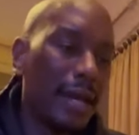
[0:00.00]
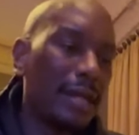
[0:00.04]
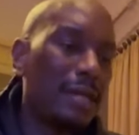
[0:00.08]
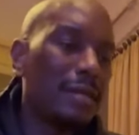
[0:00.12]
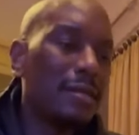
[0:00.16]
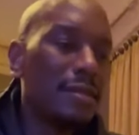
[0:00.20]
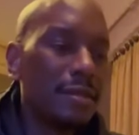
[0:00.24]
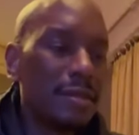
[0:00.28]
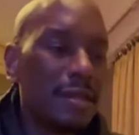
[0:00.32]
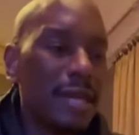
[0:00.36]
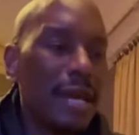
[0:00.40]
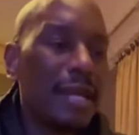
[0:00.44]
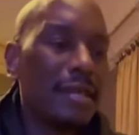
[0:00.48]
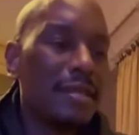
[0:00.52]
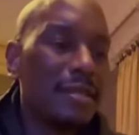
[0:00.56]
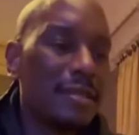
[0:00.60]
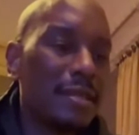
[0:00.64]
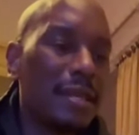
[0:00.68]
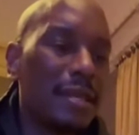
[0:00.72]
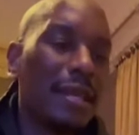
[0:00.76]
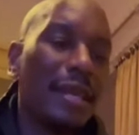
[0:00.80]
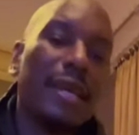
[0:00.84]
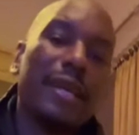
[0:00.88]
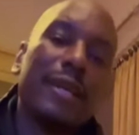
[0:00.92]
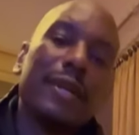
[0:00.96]
And
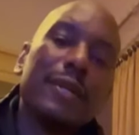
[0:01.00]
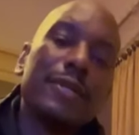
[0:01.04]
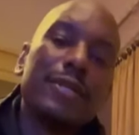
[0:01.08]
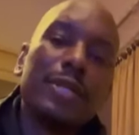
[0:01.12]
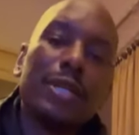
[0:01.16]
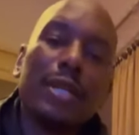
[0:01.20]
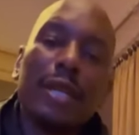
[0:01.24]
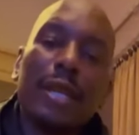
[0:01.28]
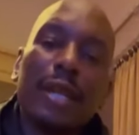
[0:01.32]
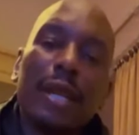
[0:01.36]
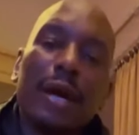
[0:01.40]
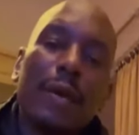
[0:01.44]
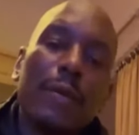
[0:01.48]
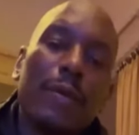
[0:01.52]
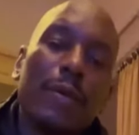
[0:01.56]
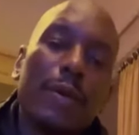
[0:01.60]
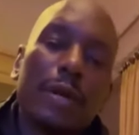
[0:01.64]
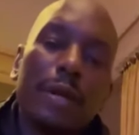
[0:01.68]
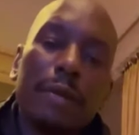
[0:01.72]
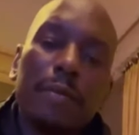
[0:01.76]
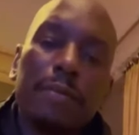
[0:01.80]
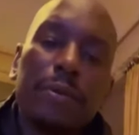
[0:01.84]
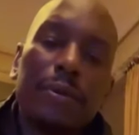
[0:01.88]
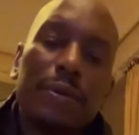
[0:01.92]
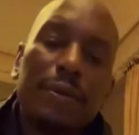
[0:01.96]
that's the energy that I
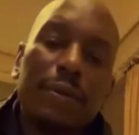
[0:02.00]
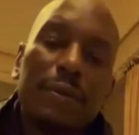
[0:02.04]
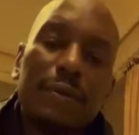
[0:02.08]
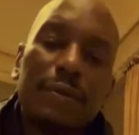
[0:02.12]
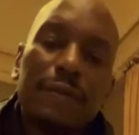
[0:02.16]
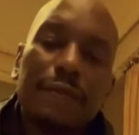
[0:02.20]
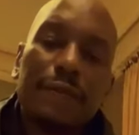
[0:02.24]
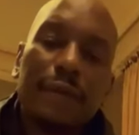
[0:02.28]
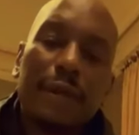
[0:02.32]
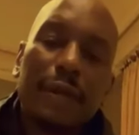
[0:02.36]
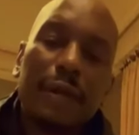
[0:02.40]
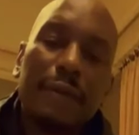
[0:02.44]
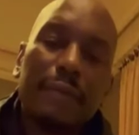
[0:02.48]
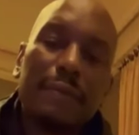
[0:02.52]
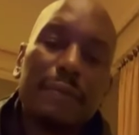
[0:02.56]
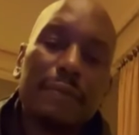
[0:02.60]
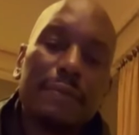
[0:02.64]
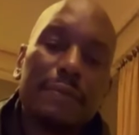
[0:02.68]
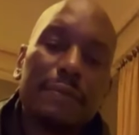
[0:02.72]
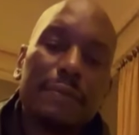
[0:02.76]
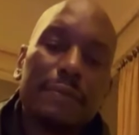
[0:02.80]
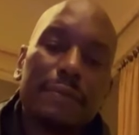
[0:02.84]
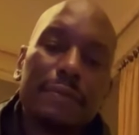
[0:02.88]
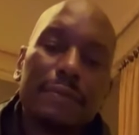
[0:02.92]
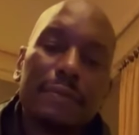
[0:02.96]
want to pull
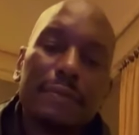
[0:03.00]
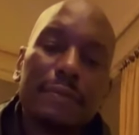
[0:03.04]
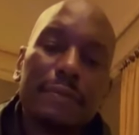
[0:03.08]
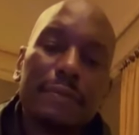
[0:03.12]
from.